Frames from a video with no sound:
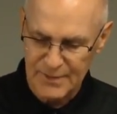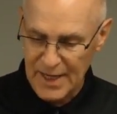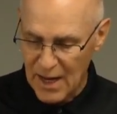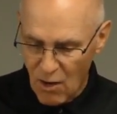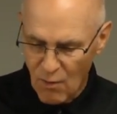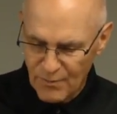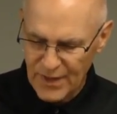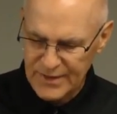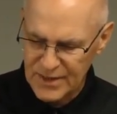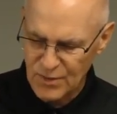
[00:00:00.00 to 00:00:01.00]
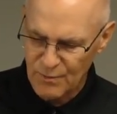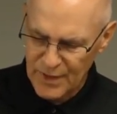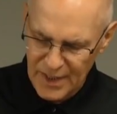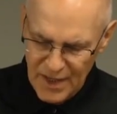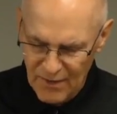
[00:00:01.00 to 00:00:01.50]
And I hope that this will
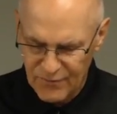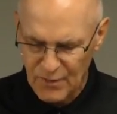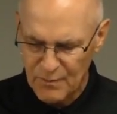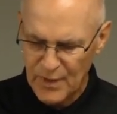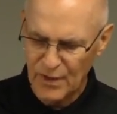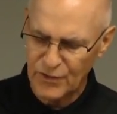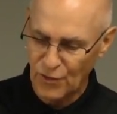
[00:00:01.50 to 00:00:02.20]
be enough to build